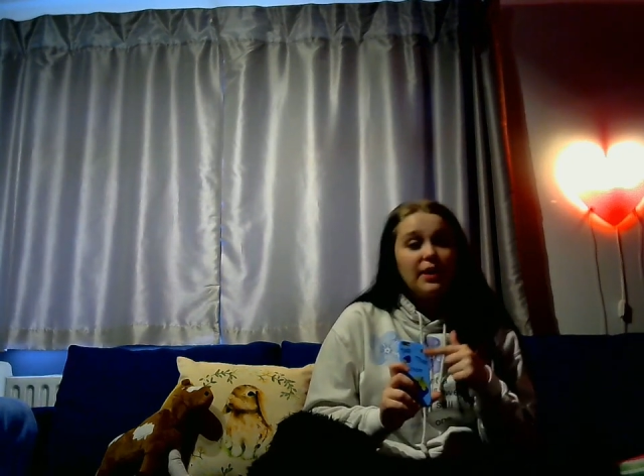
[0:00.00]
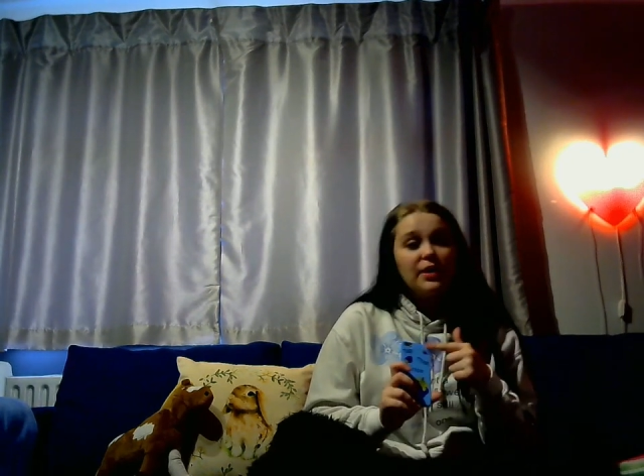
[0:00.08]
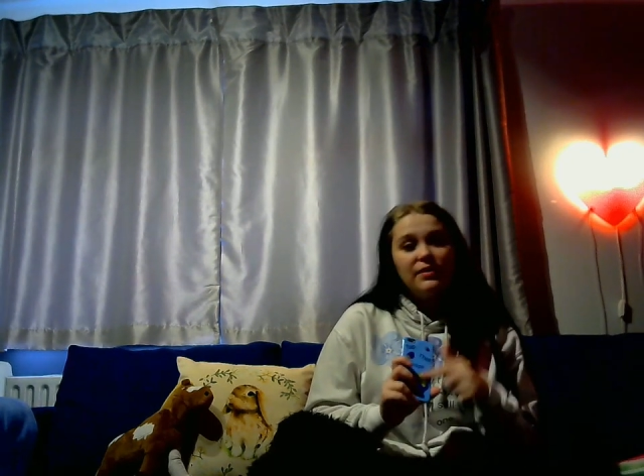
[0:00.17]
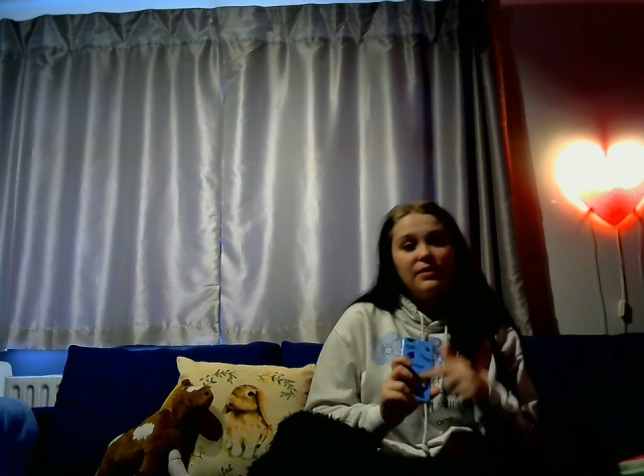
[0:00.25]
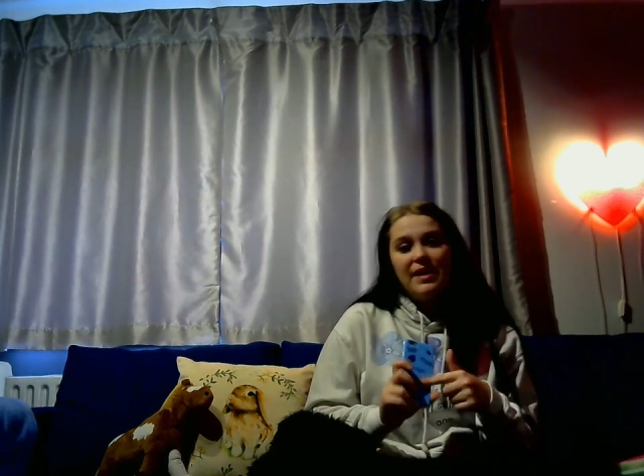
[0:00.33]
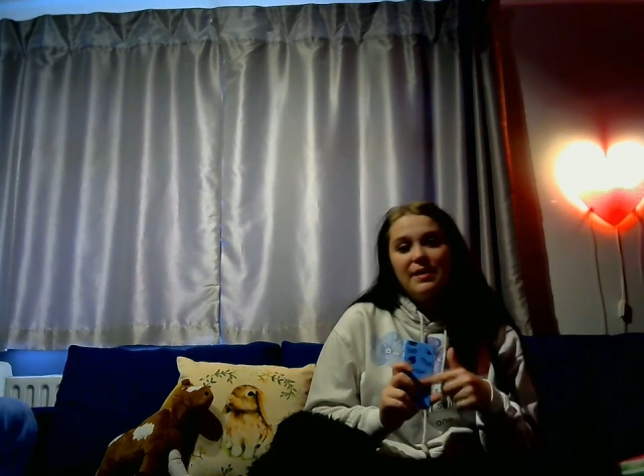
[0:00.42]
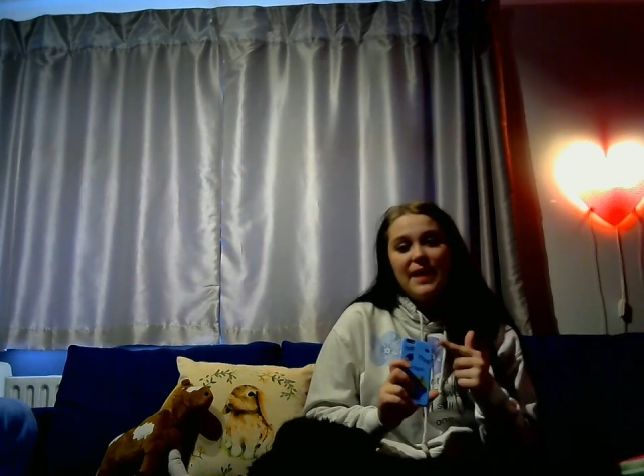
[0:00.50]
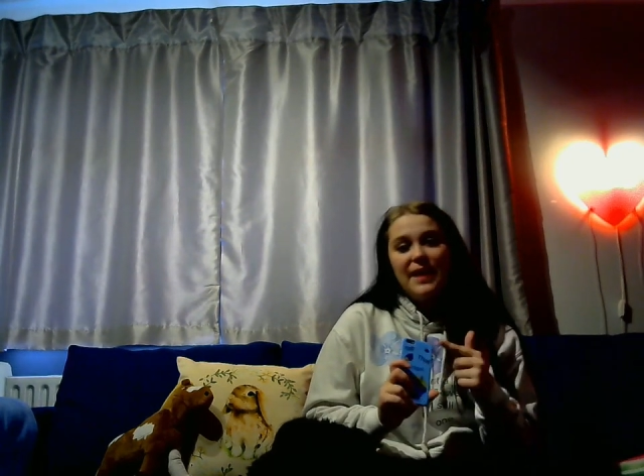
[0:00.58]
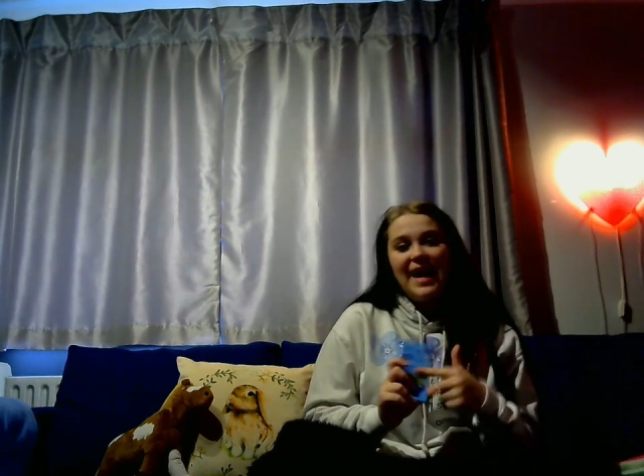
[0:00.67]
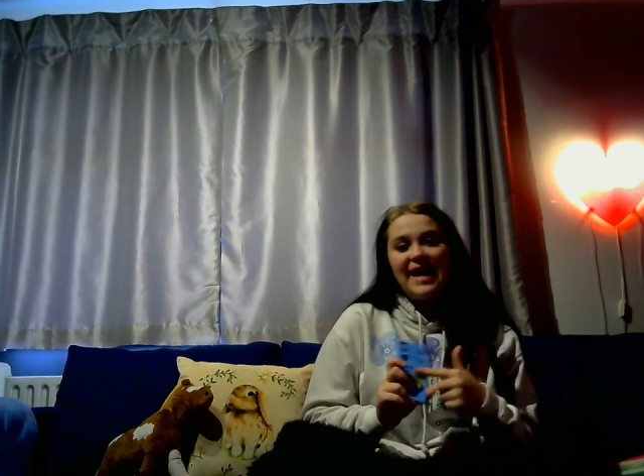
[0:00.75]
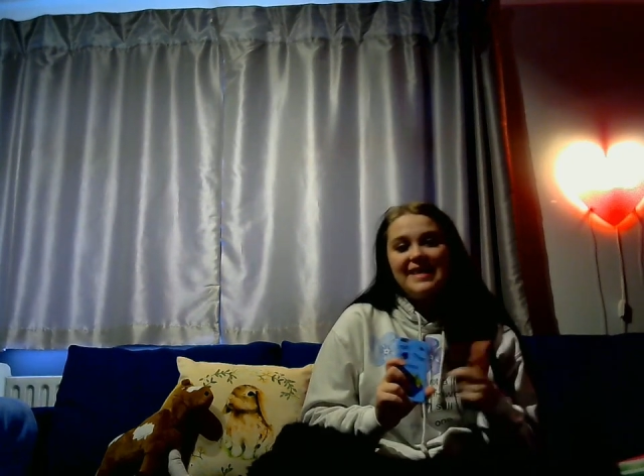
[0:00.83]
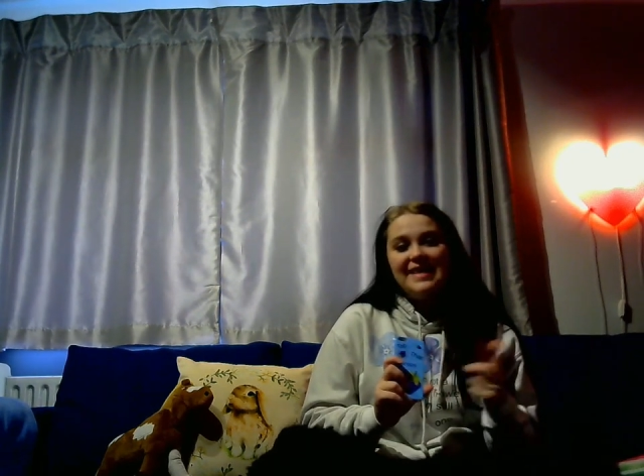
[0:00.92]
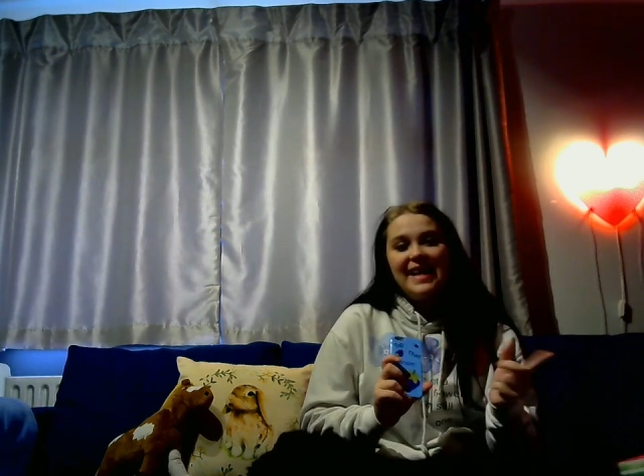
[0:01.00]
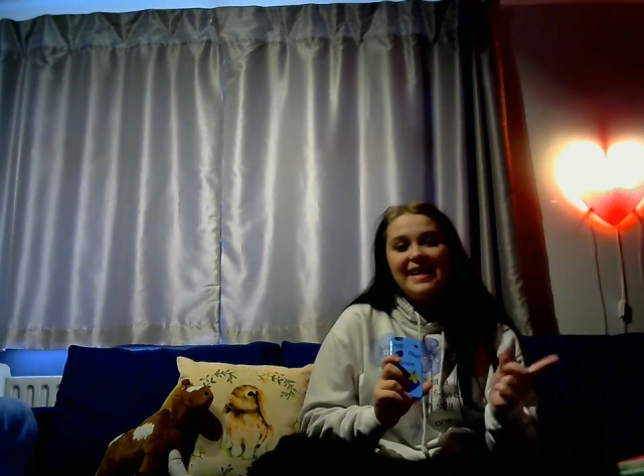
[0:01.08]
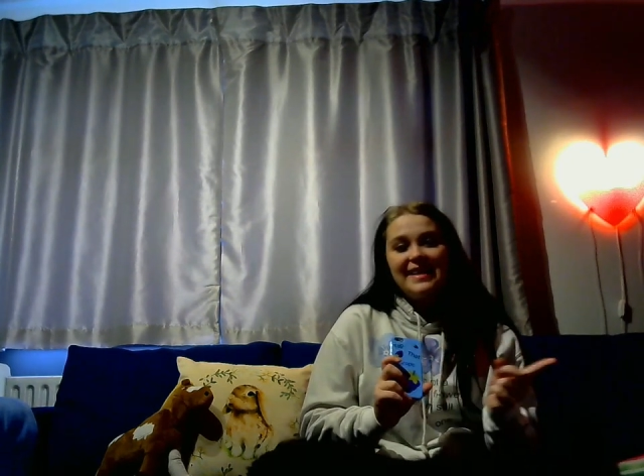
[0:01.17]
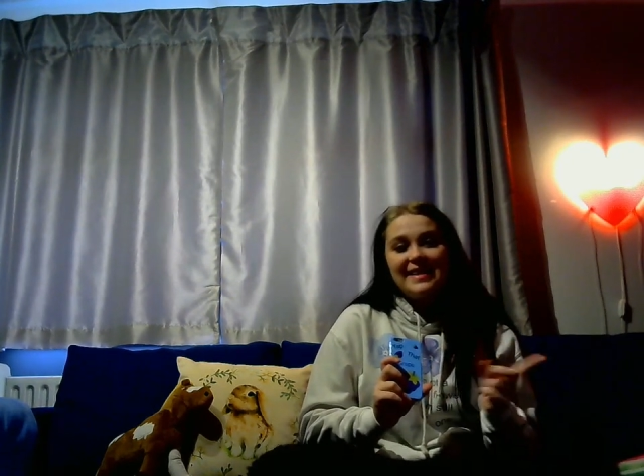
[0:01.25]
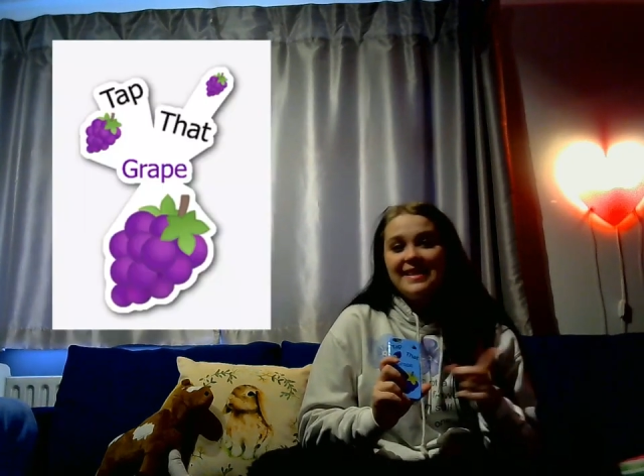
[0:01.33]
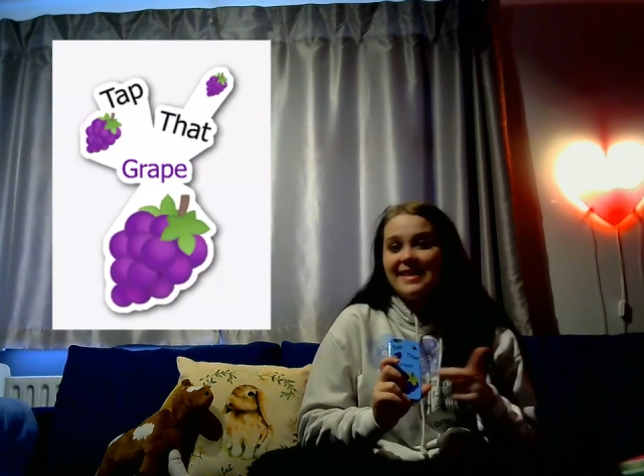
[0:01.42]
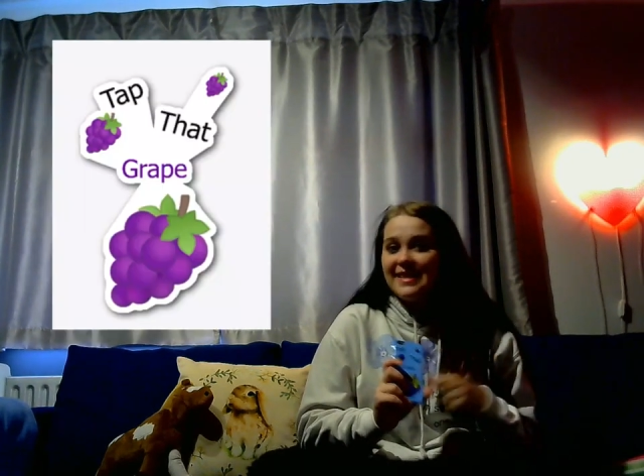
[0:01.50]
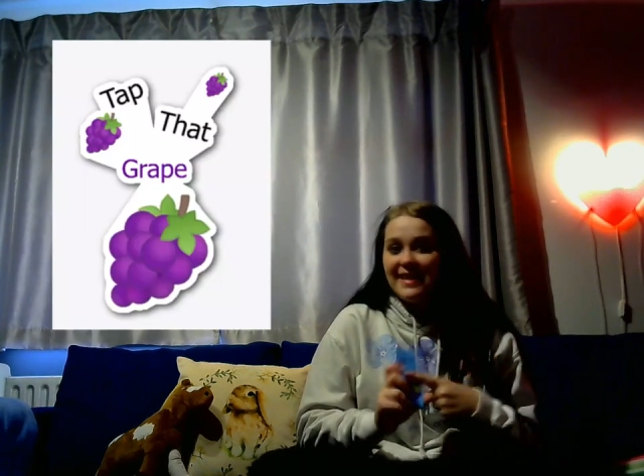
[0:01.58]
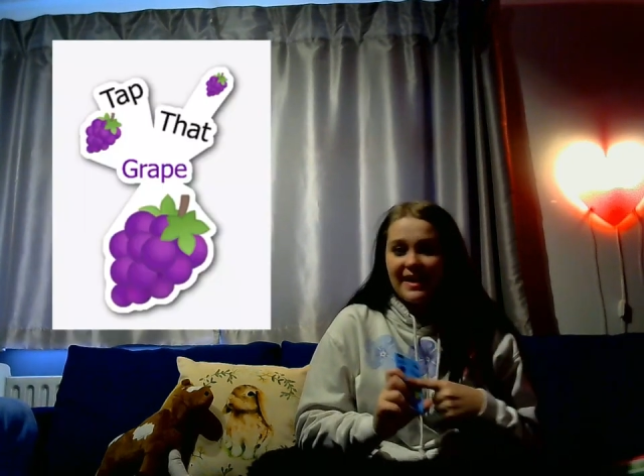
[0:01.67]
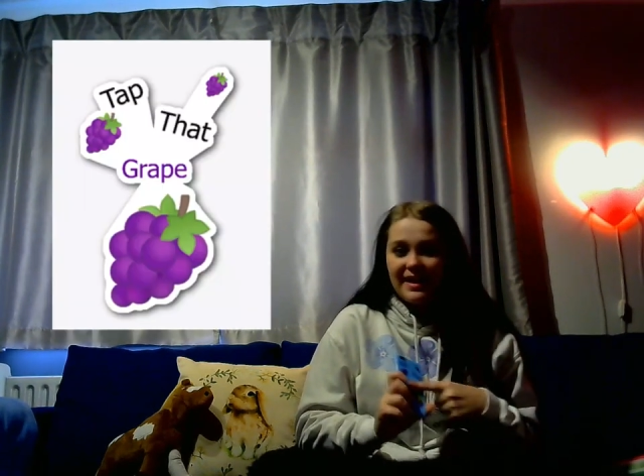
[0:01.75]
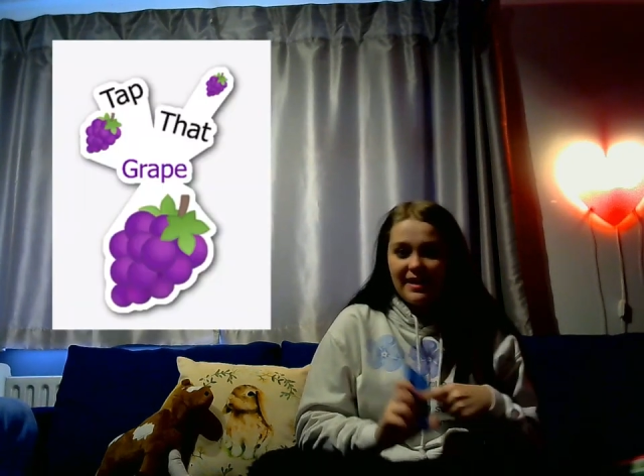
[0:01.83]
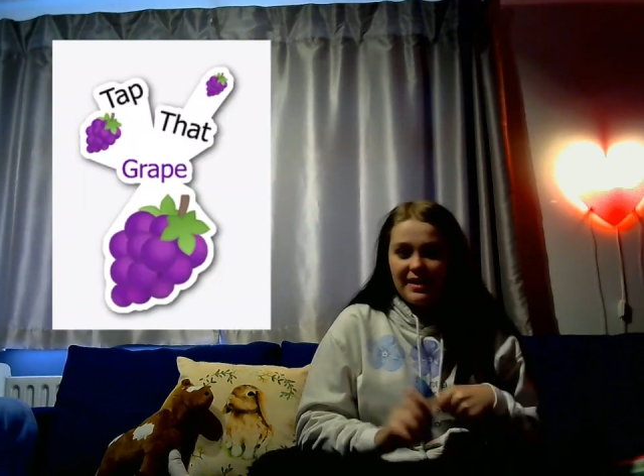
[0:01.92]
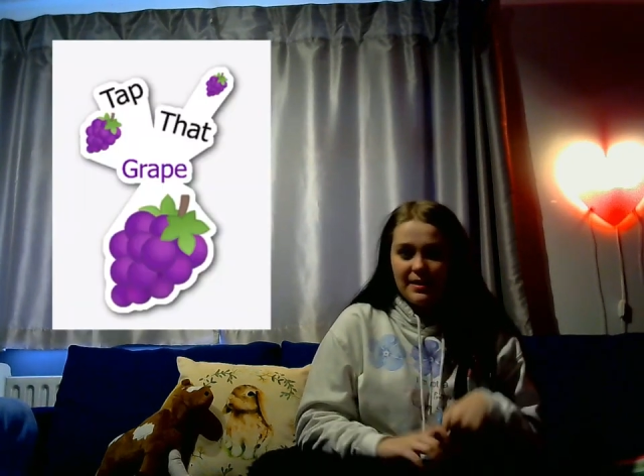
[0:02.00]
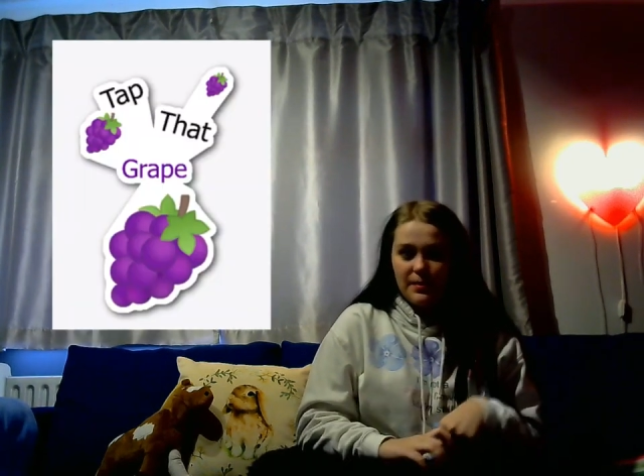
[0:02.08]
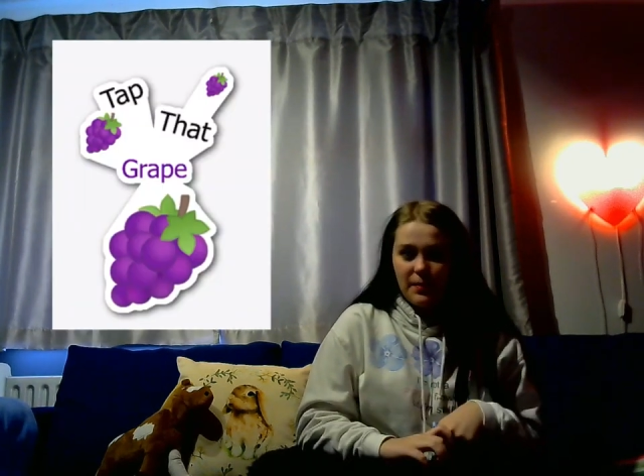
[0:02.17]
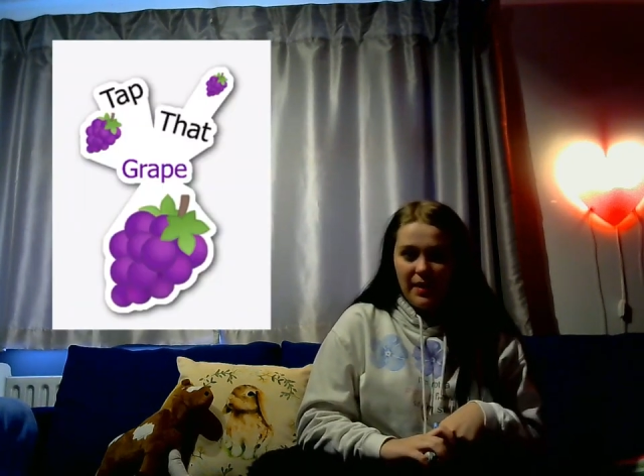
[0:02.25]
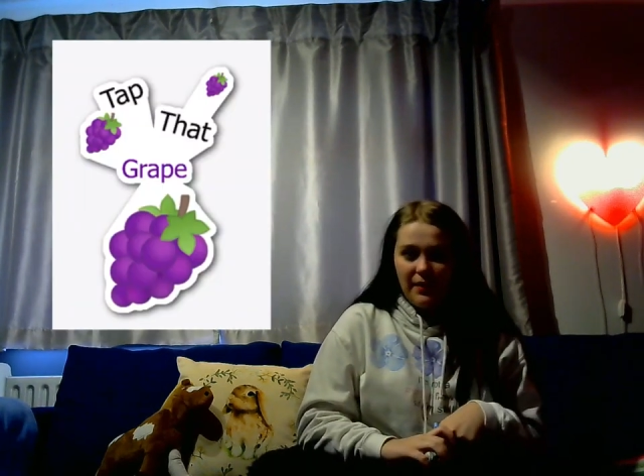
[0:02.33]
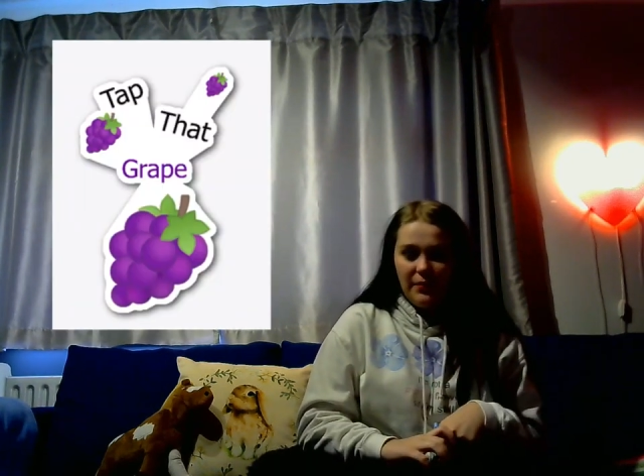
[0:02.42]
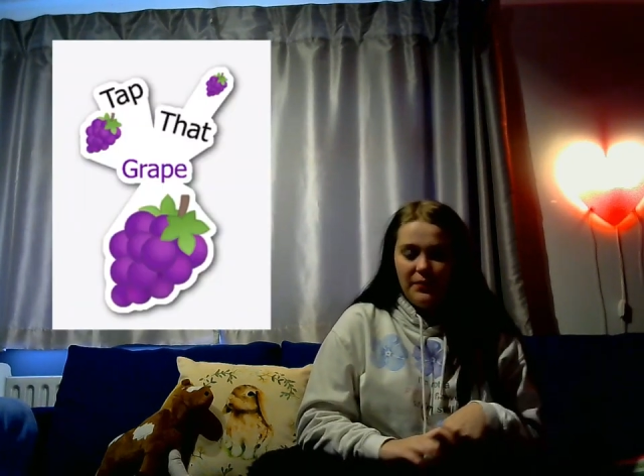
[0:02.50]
Great as a sticker as well.